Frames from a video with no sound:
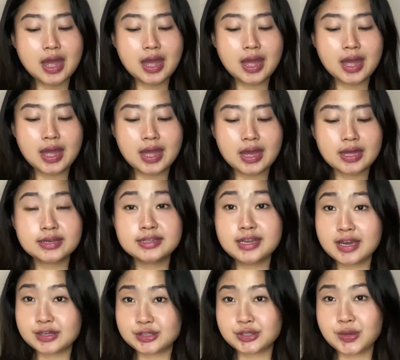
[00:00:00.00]
And
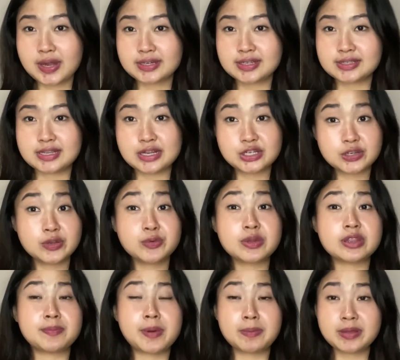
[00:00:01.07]
yeah, so I did the interview
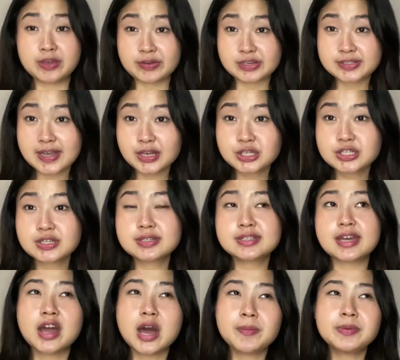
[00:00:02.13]
with the public affairs sections.
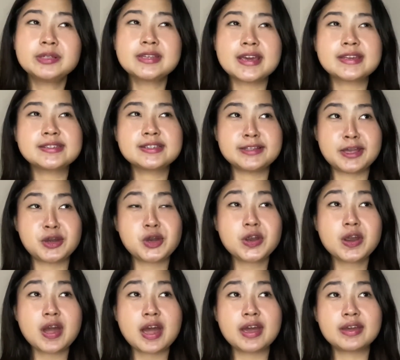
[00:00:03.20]
A couple days
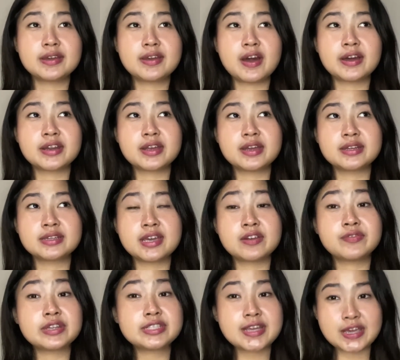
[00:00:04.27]
later, I got an
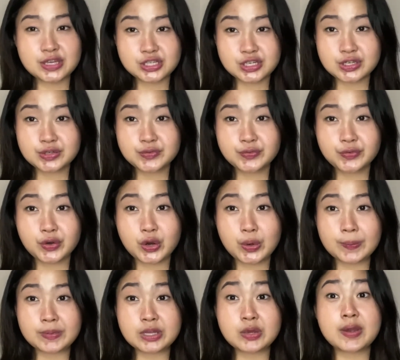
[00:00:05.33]
invitation
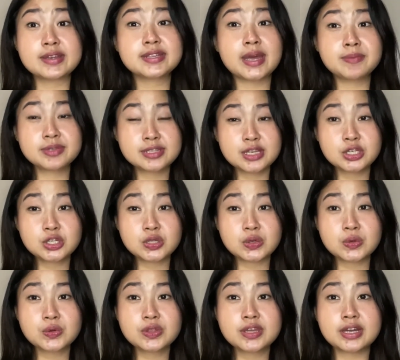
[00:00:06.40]
from the US Embassy
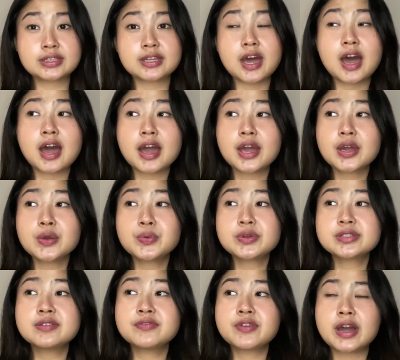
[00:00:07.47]
too that I
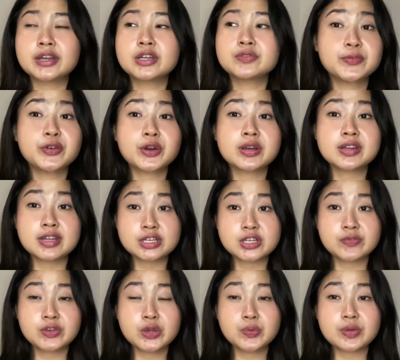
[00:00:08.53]
was invited for an
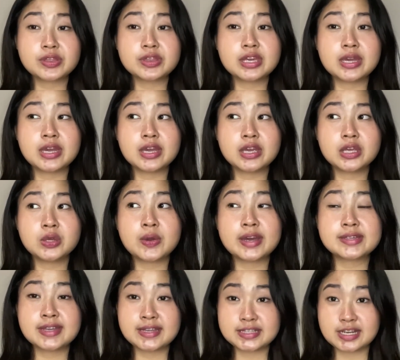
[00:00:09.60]
interview with the
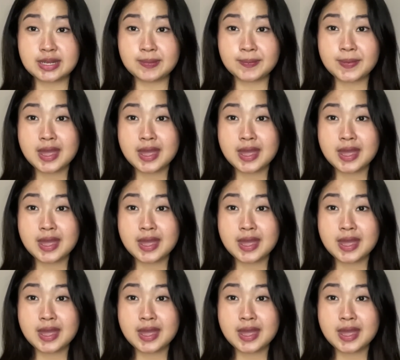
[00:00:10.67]
USA team.